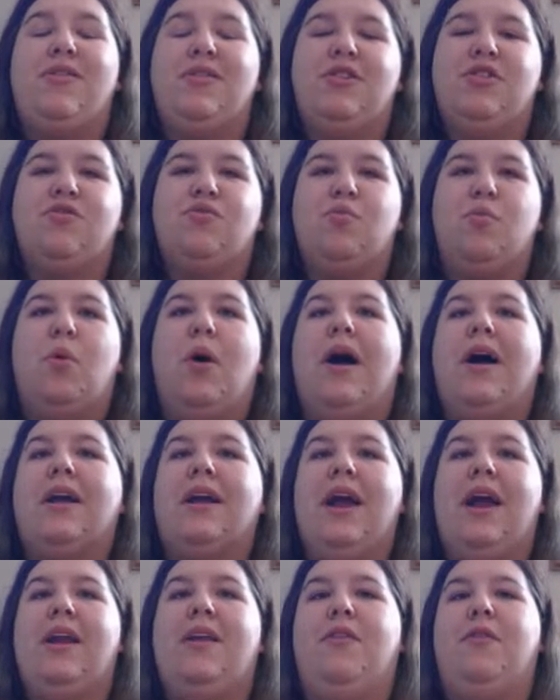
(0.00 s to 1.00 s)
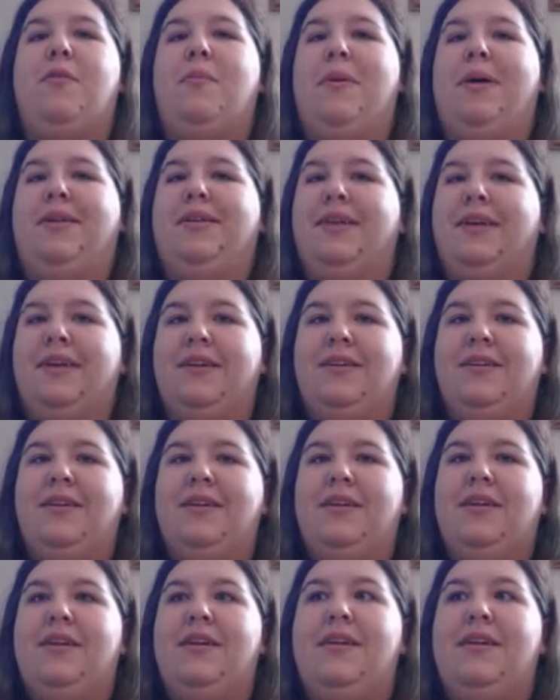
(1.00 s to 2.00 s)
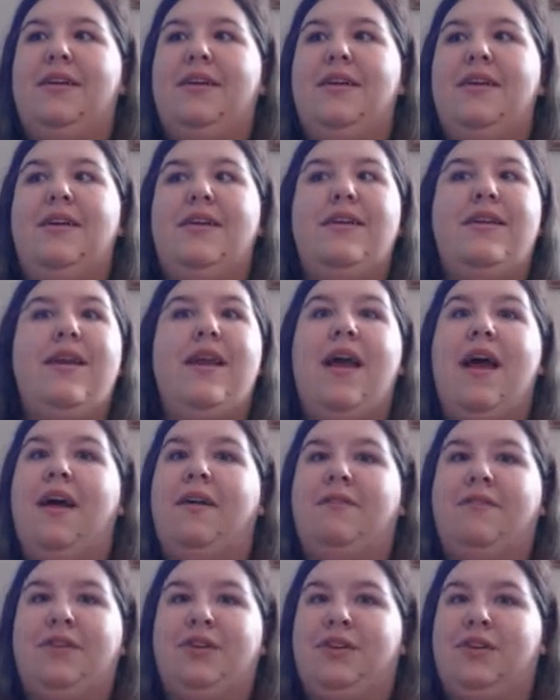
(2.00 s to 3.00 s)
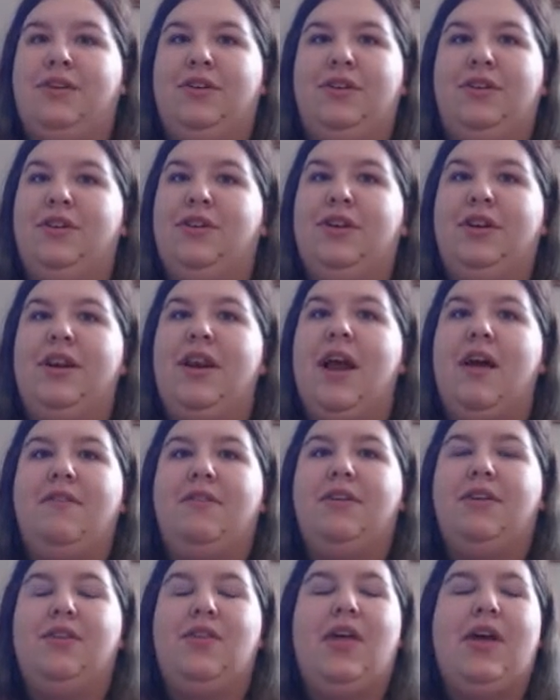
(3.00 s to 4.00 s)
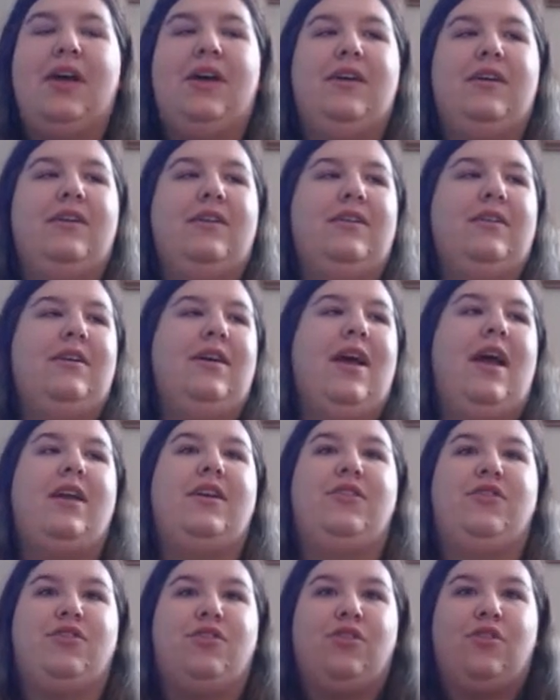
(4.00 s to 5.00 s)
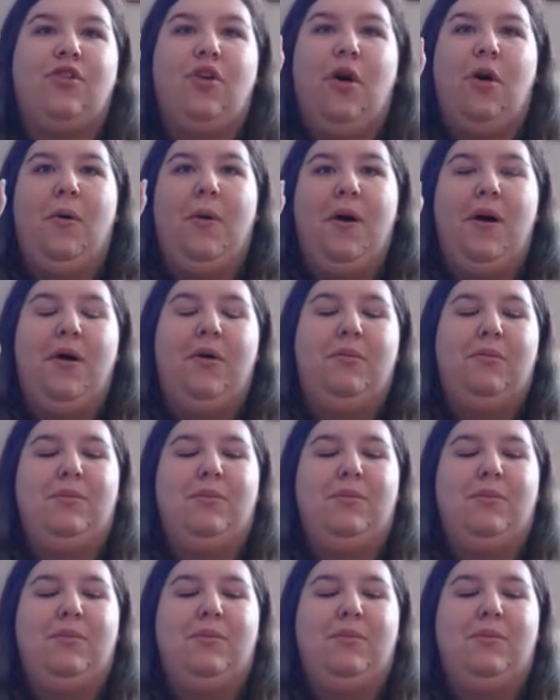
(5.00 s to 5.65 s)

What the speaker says: just walk out of the building? Never. You could never do that. And just go home.